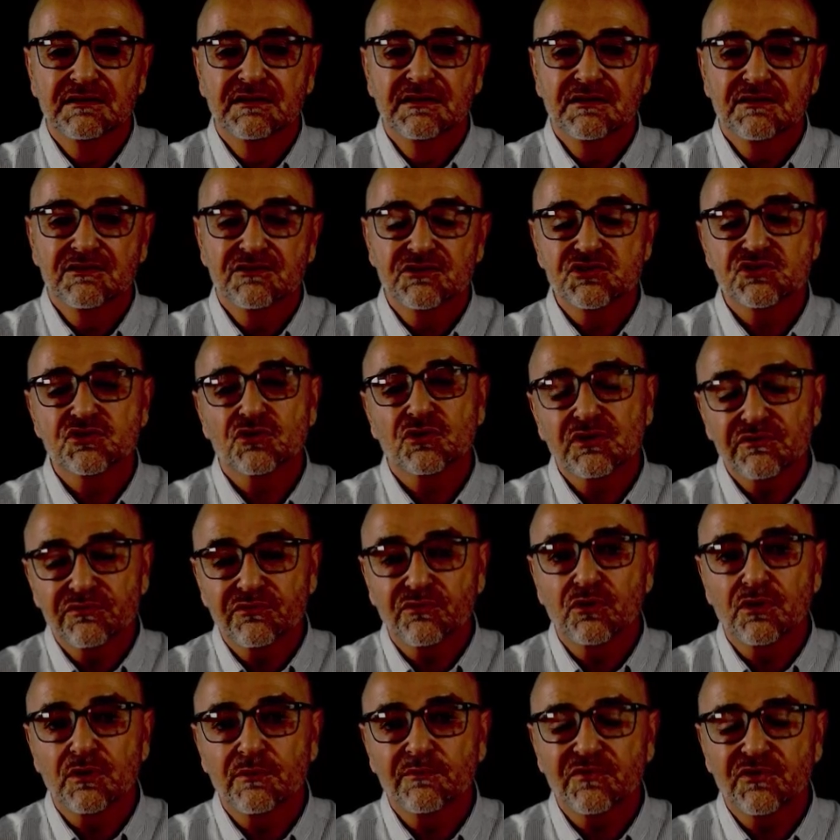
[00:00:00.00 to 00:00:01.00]
The short
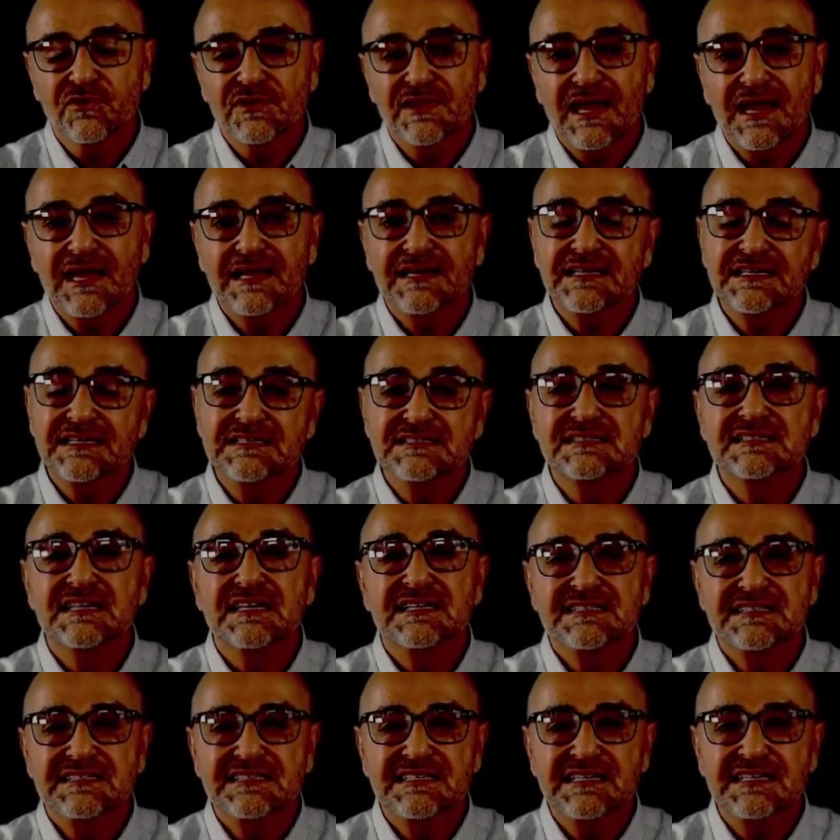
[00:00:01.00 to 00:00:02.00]
form for that is
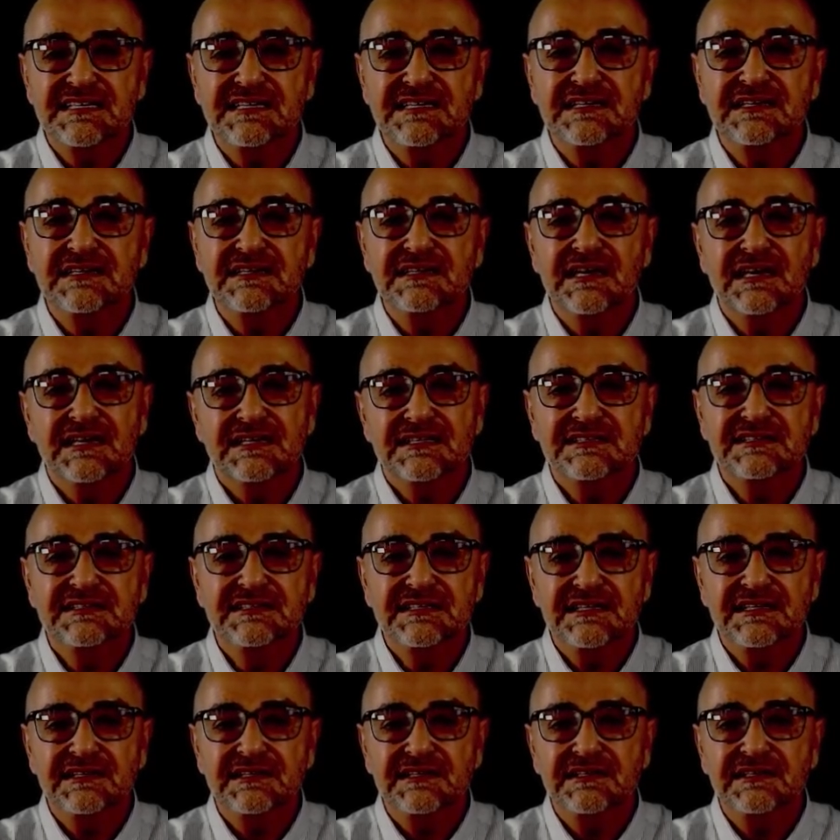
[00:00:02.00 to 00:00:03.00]

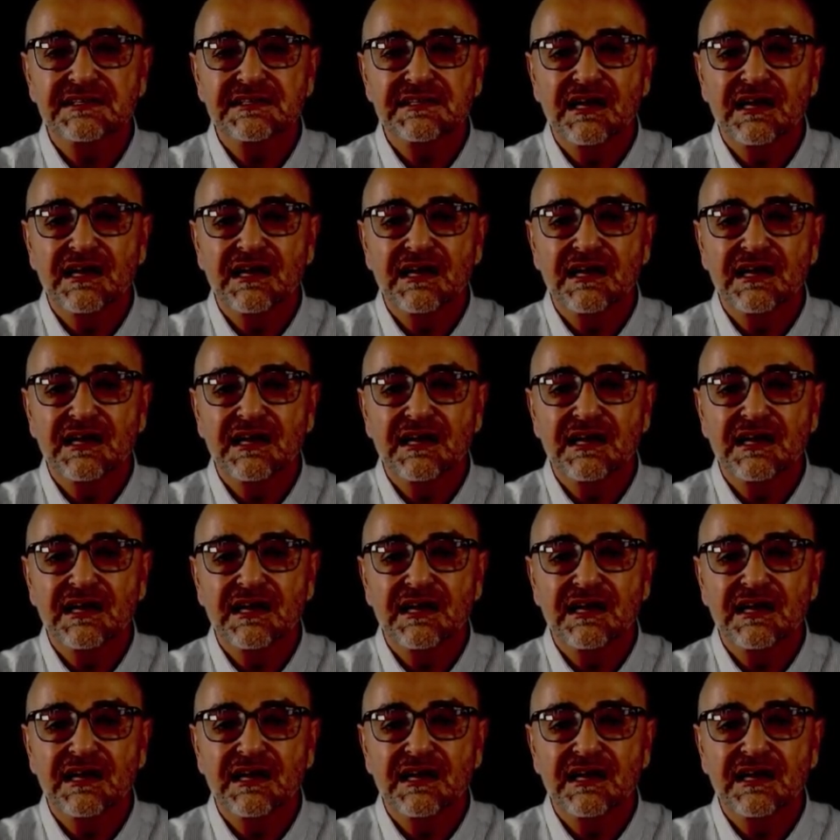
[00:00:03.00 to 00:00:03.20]
TDR.